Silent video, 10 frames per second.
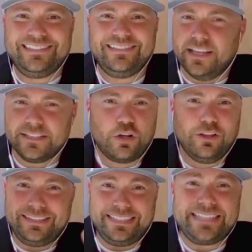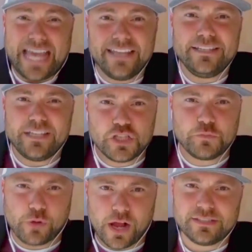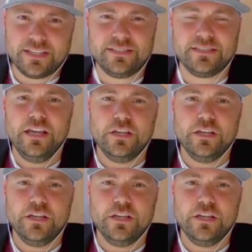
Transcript: let's call it the 10-touch process